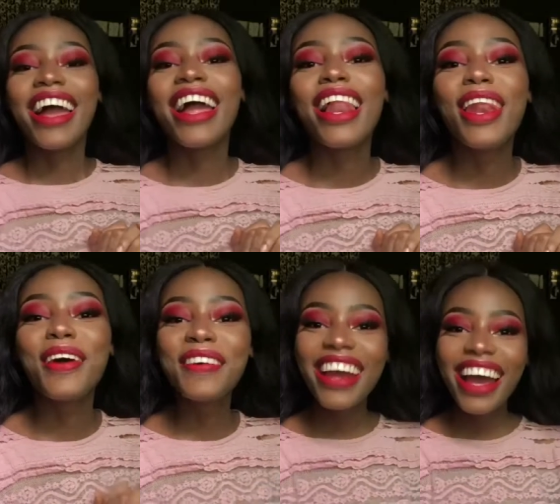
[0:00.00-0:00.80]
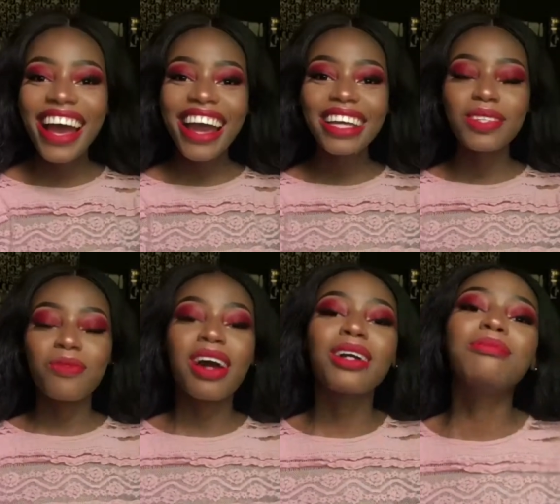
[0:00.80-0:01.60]
Hello guys,
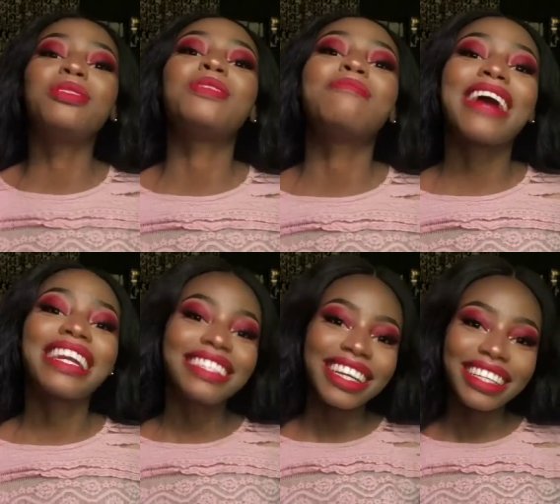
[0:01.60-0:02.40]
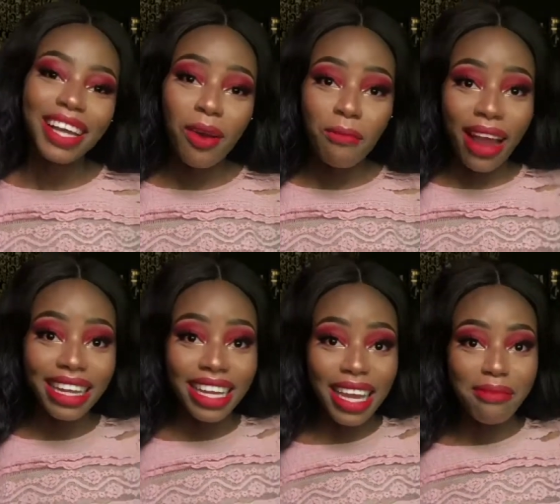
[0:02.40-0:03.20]
welcome to my channel.
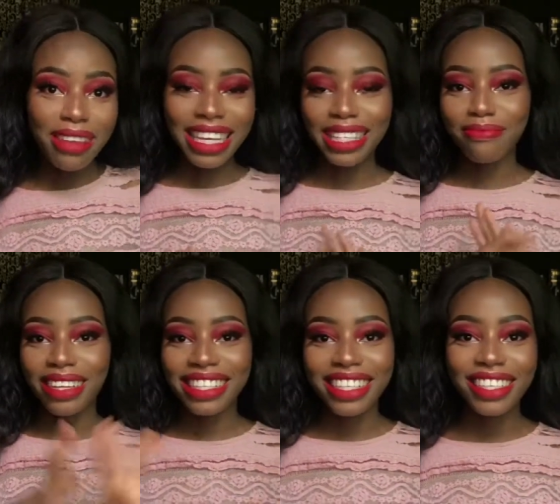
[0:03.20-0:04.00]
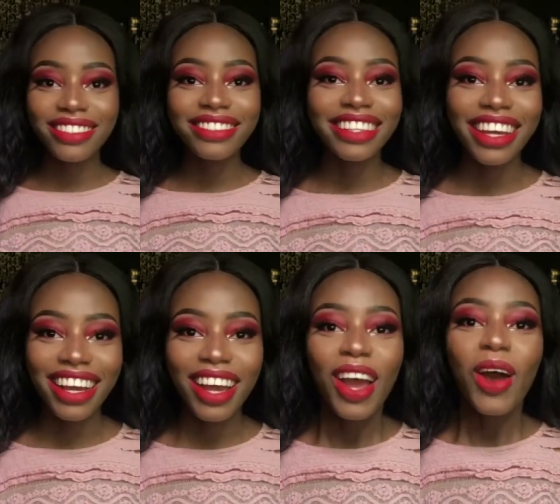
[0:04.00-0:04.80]
My name is
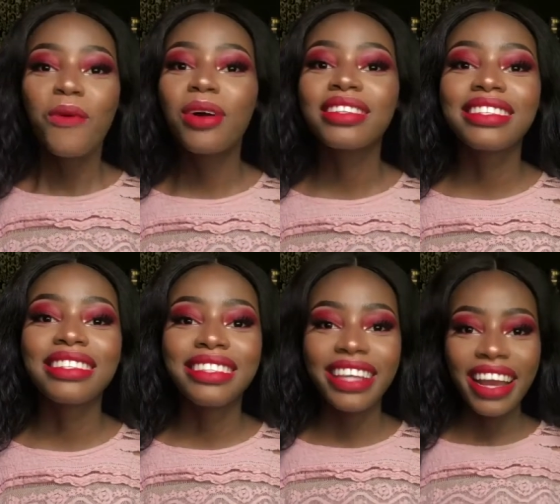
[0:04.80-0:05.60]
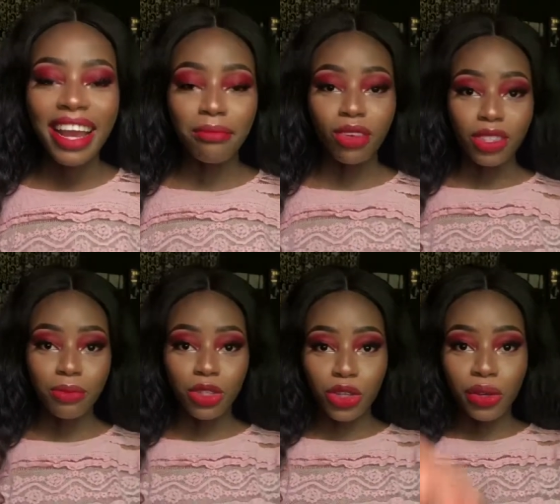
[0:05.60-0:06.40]
Mathilda. Well, today I'm going to
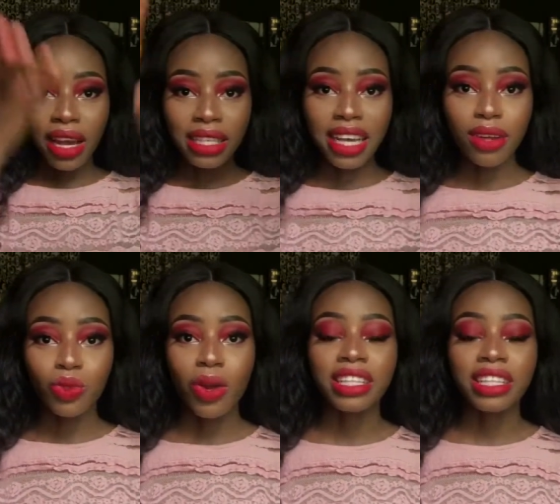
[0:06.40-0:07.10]
be showing you guys how to